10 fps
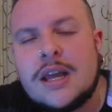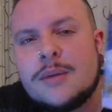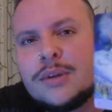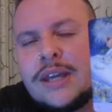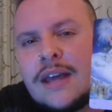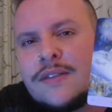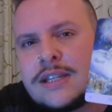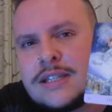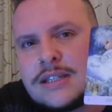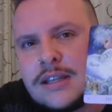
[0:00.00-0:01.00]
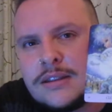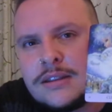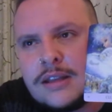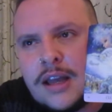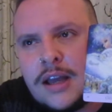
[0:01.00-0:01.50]
But yeah, this
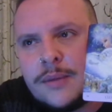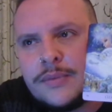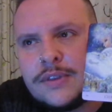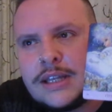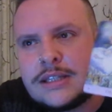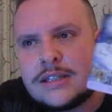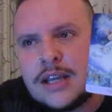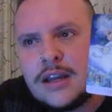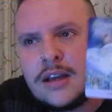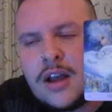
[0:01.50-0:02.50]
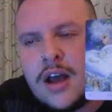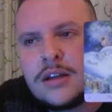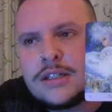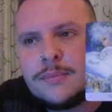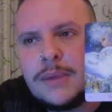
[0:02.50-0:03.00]

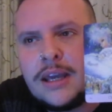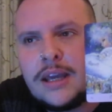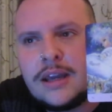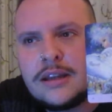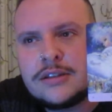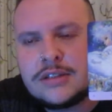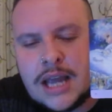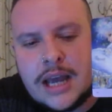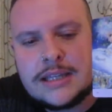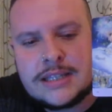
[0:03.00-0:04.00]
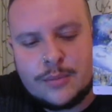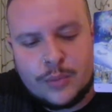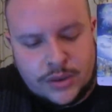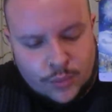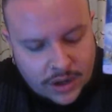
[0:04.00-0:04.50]
card to me ties in
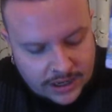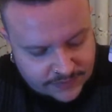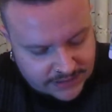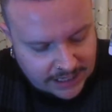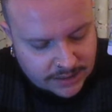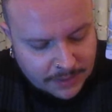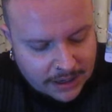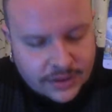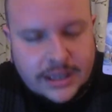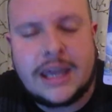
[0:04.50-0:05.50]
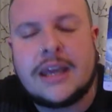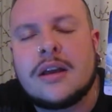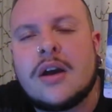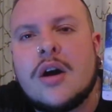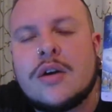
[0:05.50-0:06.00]
with what I've said about the
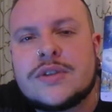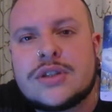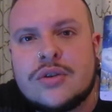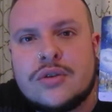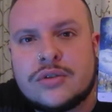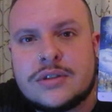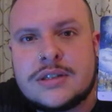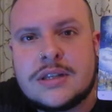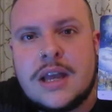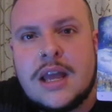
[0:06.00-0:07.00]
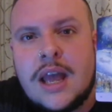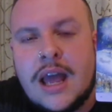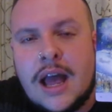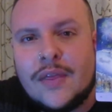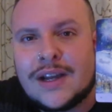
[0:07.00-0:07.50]
King of Swords
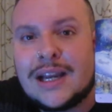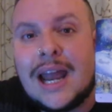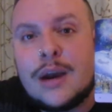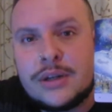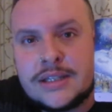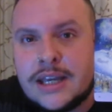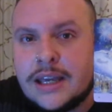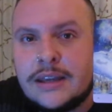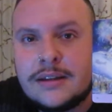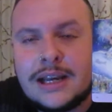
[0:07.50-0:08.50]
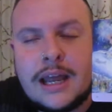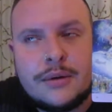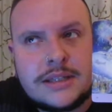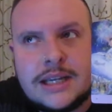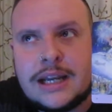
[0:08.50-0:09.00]
and the clarity.
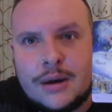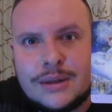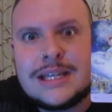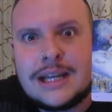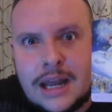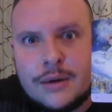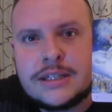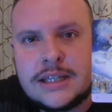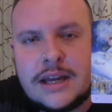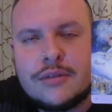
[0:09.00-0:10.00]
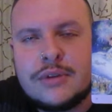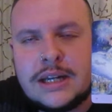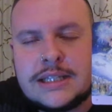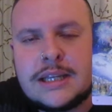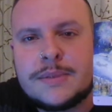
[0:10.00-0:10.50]
Clarity. That
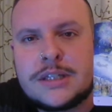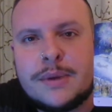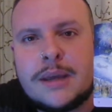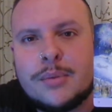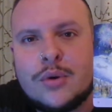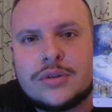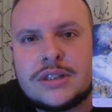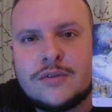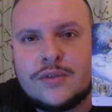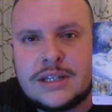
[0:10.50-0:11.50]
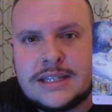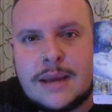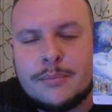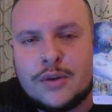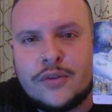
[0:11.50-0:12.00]
really seems to be important for
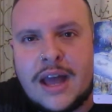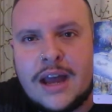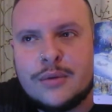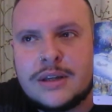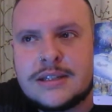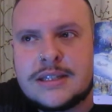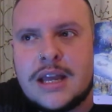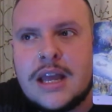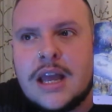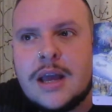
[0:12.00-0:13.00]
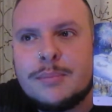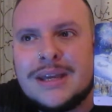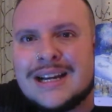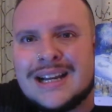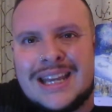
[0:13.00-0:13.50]
December for Aries.
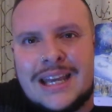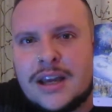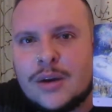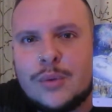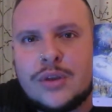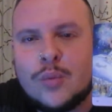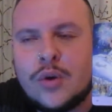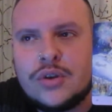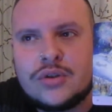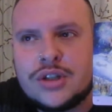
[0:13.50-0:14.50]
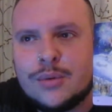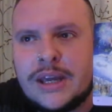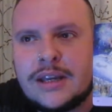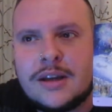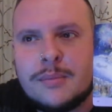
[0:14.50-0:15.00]
Be clear with what you're
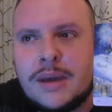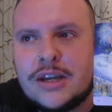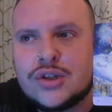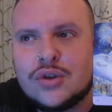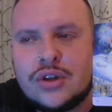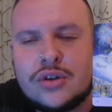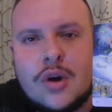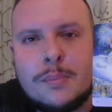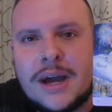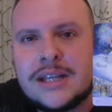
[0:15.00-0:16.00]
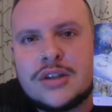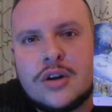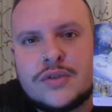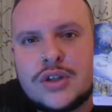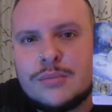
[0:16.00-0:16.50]
doing. Make sure you're not biting
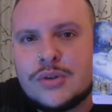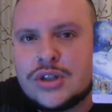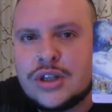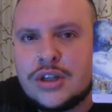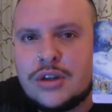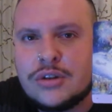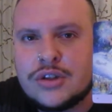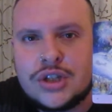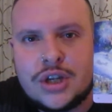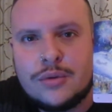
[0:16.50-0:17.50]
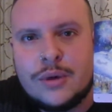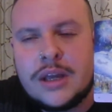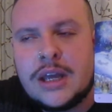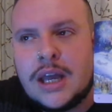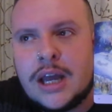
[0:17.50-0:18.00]
off too much than you can chew
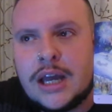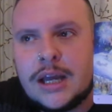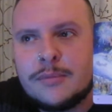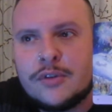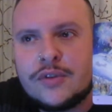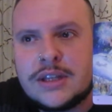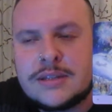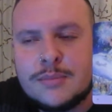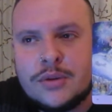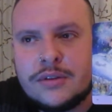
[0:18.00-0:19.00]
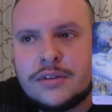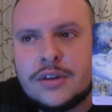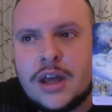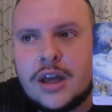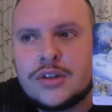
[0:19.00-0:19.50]
for this month.
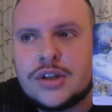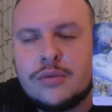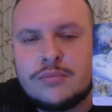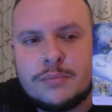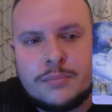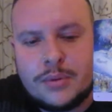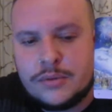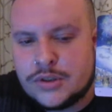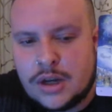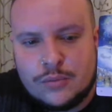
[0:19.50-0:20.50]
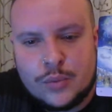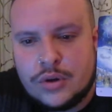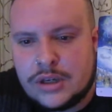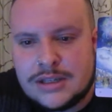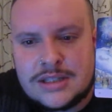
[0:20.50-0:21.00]
Don't
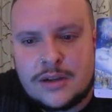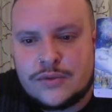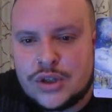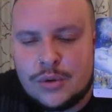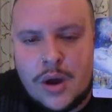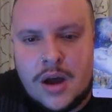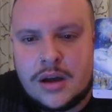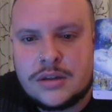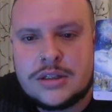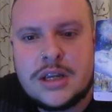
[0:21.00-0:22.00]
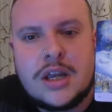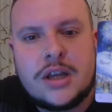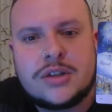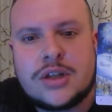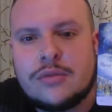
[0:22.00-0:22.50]
work yourself too hard.
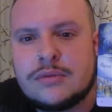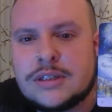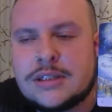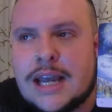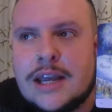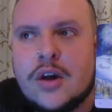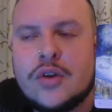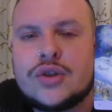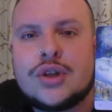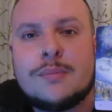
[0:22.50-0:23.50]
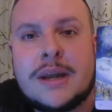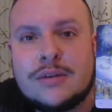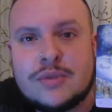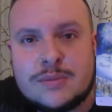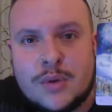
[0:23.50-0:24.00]
Don't take on too many
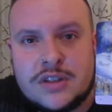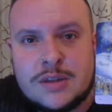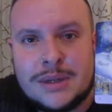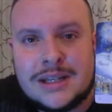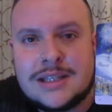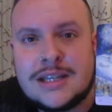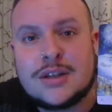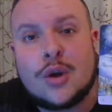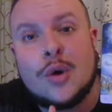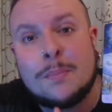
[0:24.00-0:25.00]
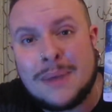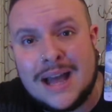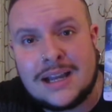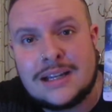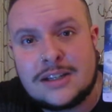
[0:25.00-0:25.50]
responsibilities. Cut
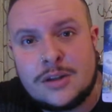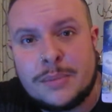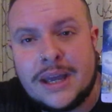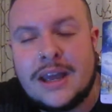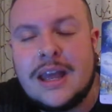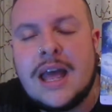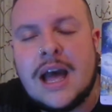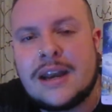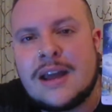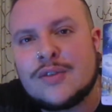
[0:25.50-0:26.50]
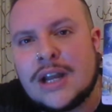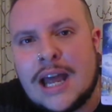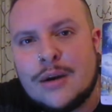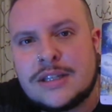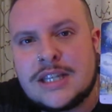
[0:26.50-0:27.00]
back a little bit and have
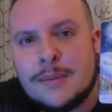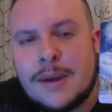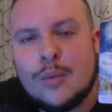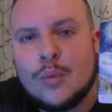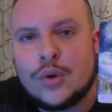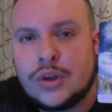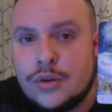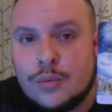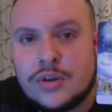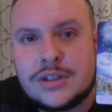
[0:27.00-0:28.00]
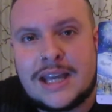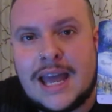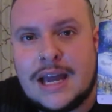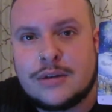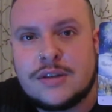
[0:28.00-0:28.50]
clarity about what you want to
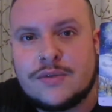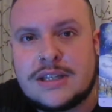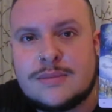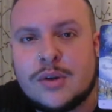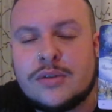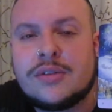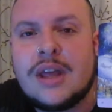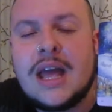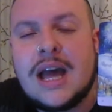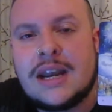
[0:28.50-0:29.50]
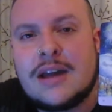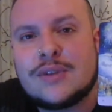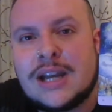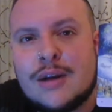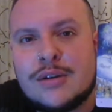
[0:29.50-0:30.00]
get out of this month, and have
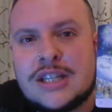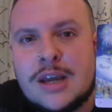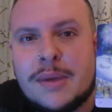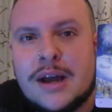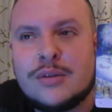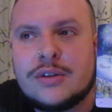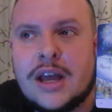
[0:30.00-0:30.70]
clarity about